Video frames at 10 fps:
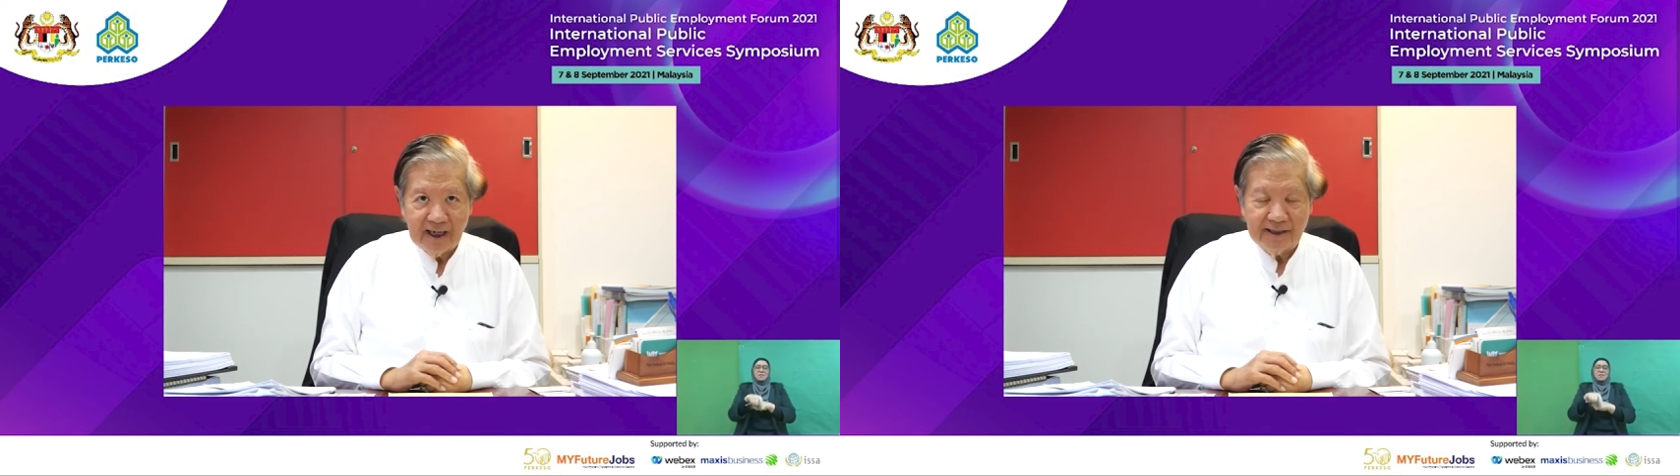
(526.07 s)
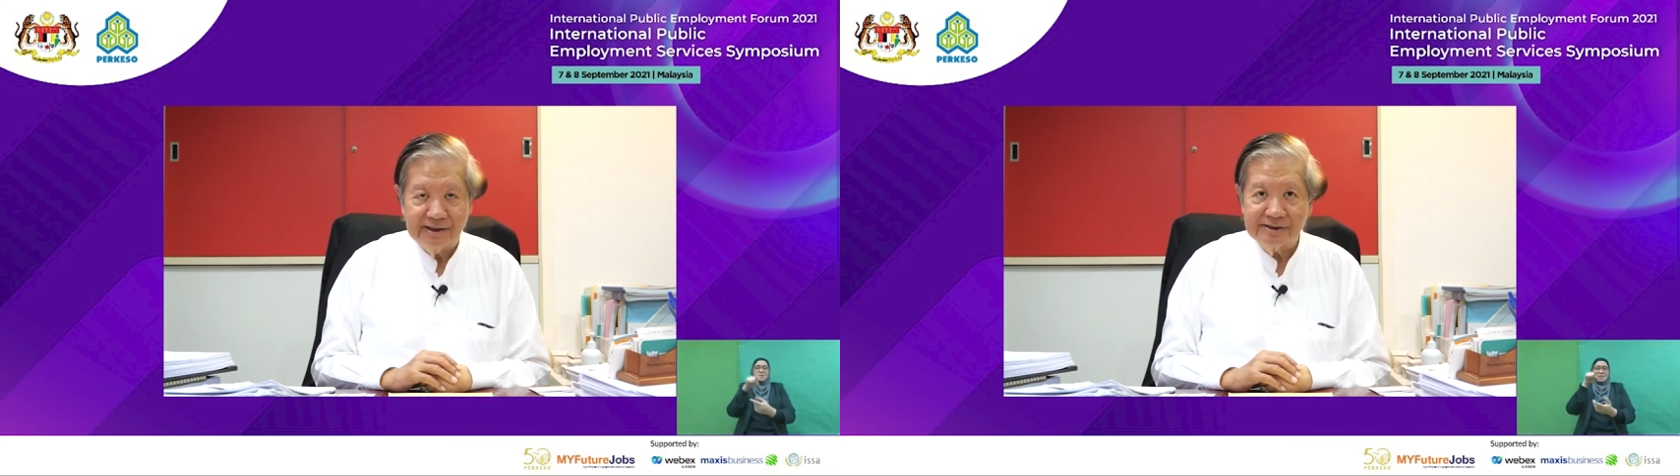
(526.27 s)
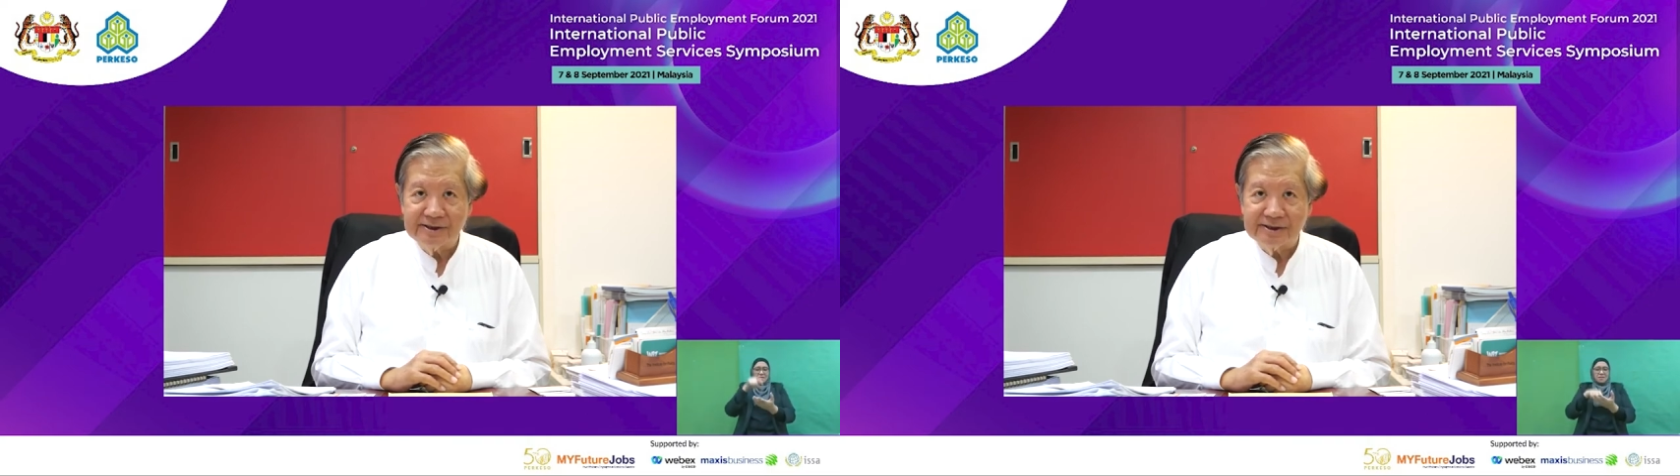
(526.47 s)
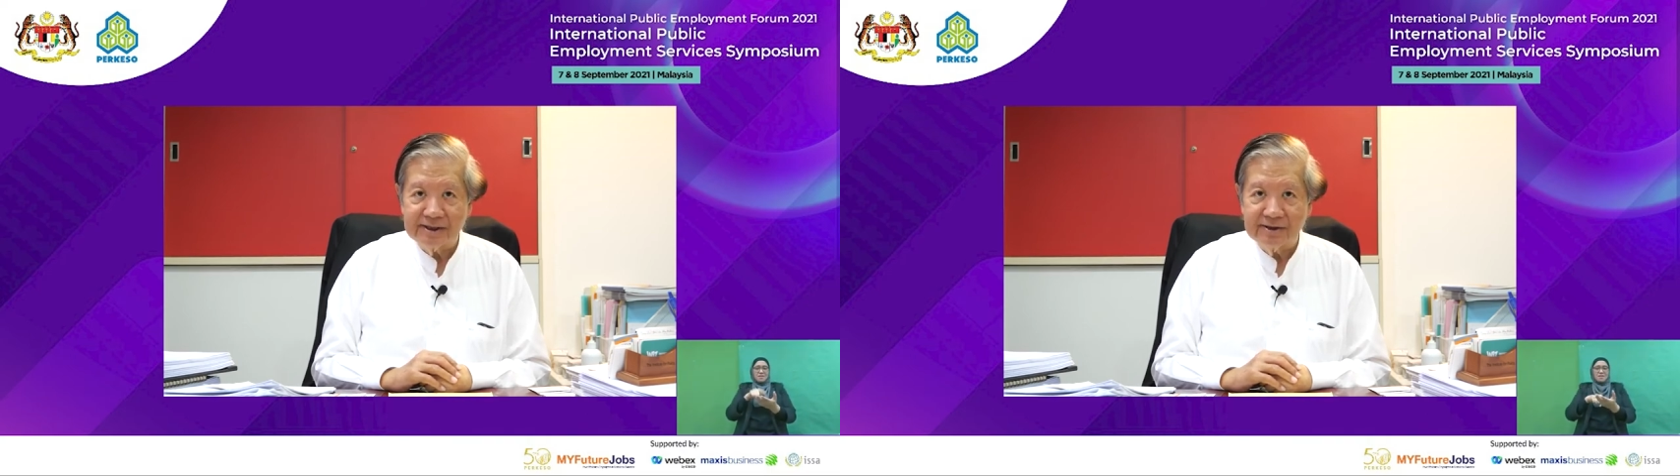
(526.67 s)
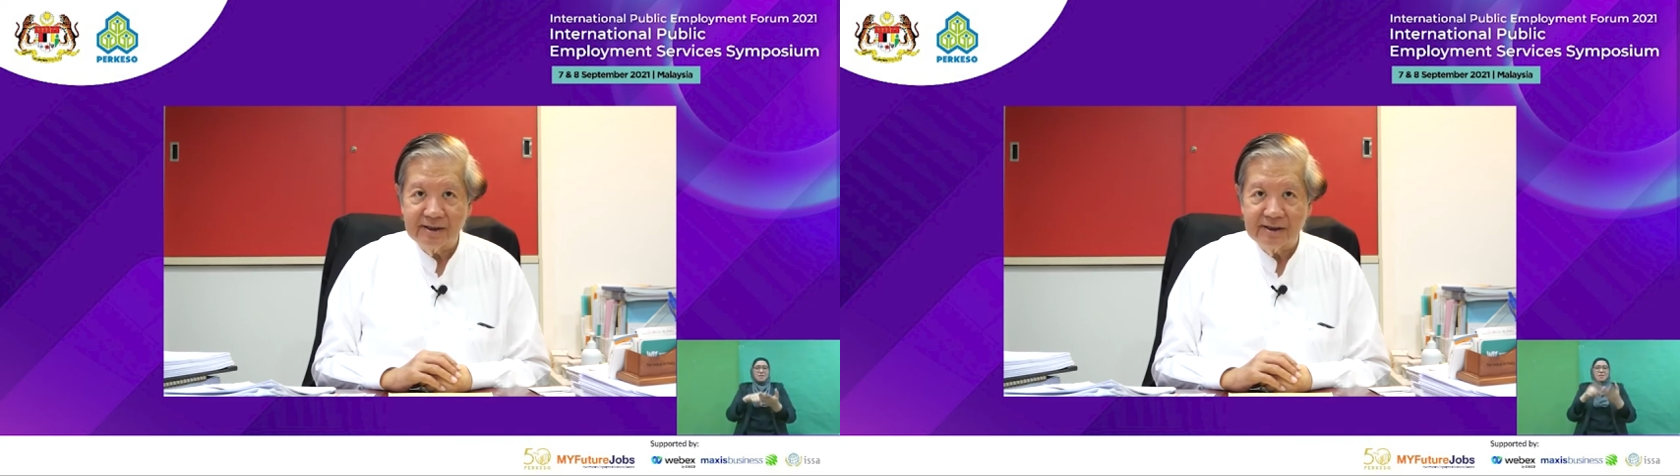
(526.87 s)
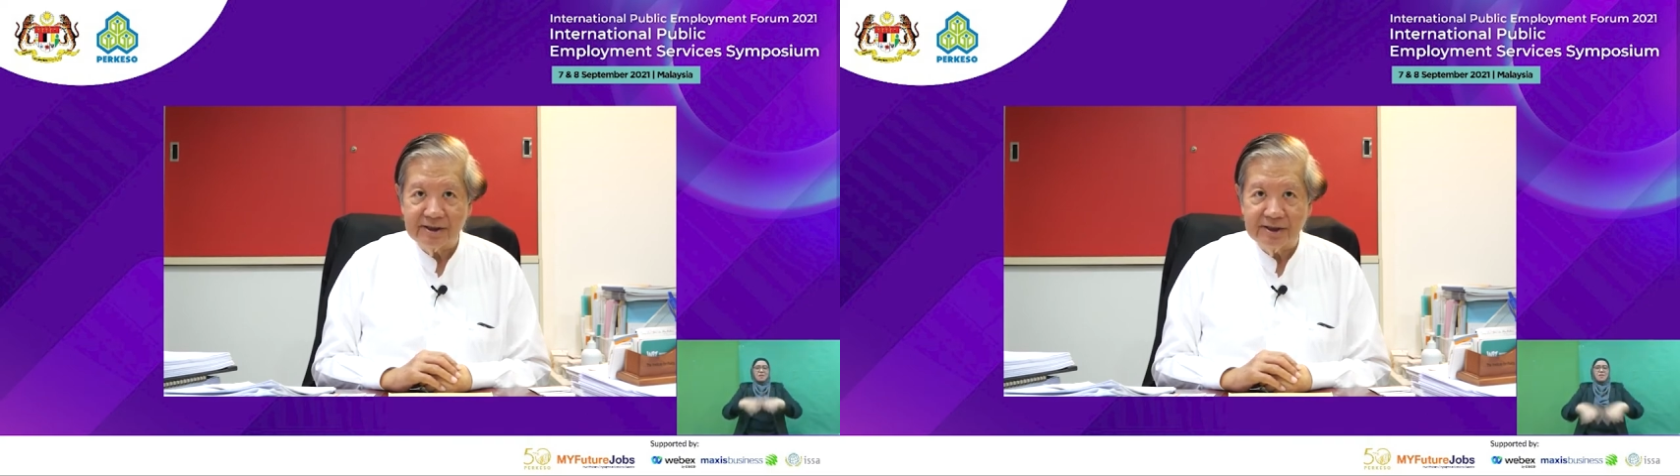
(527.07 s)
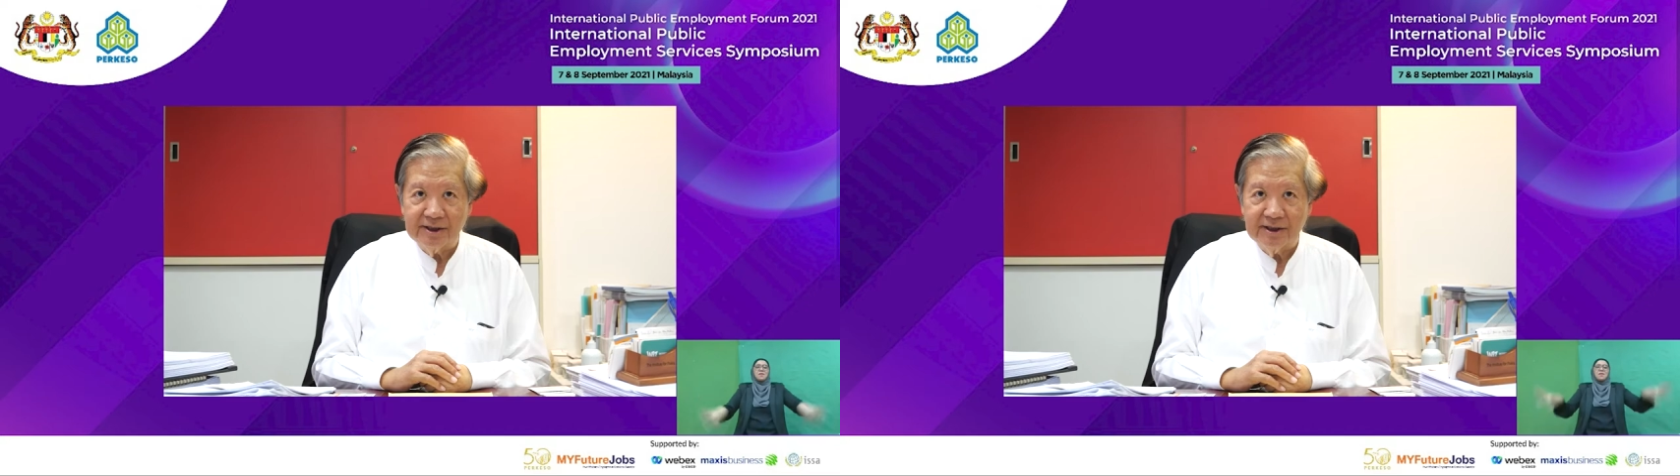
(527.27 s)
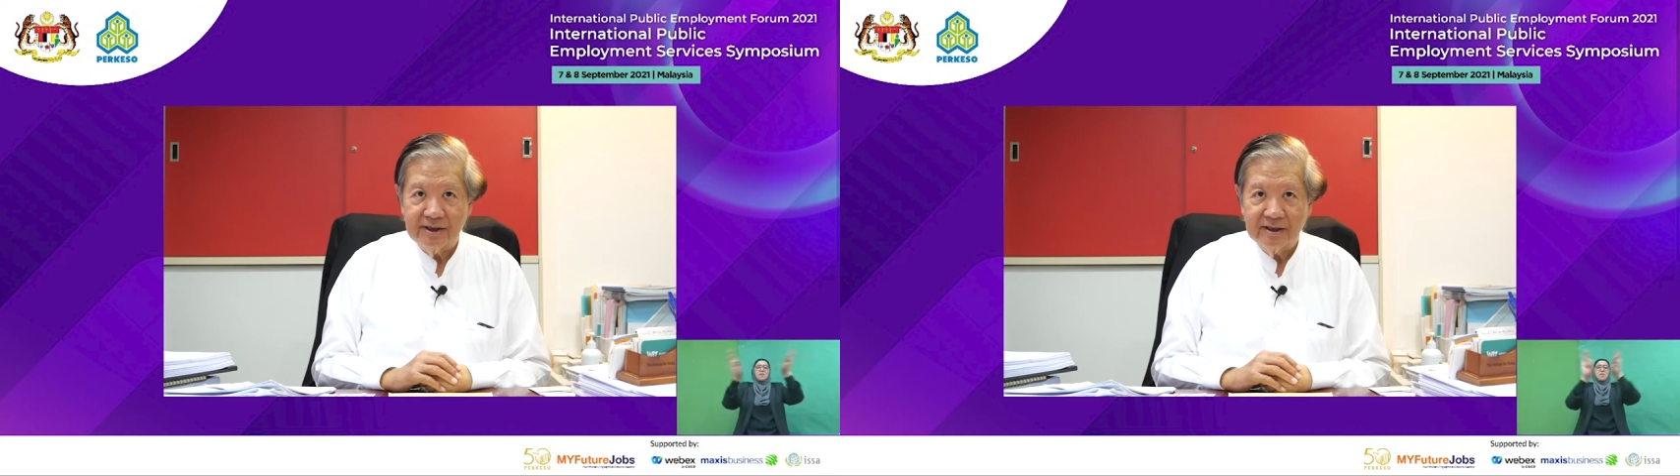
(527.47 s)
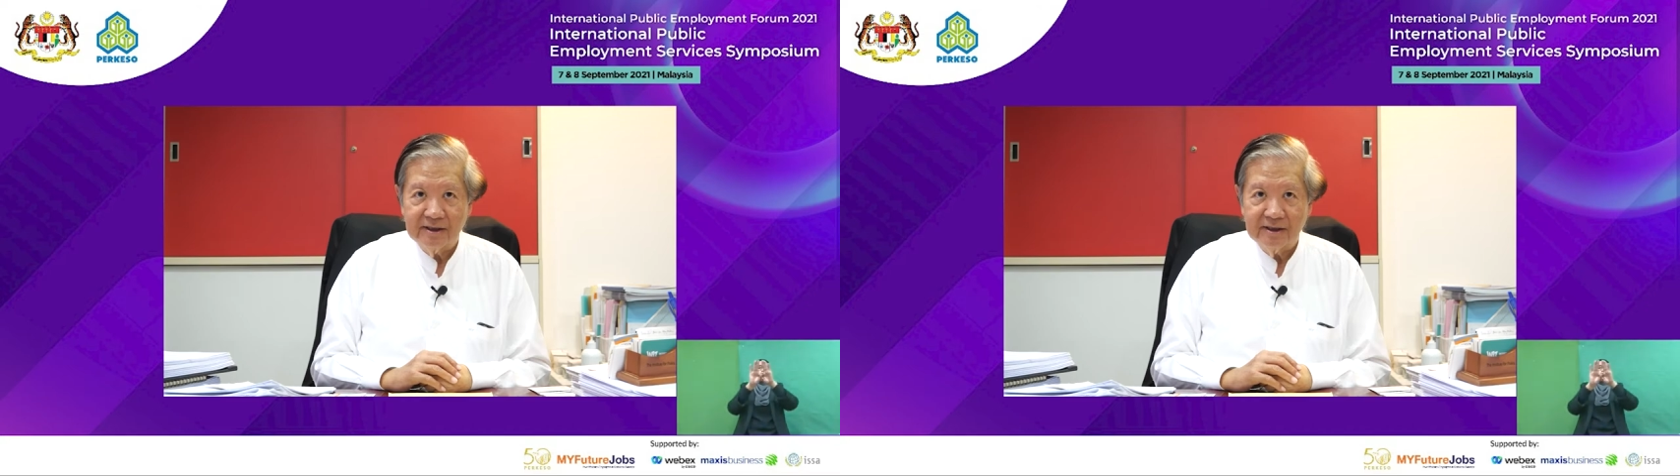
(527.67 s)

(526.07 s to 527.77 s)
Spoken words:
And this is, I think, the key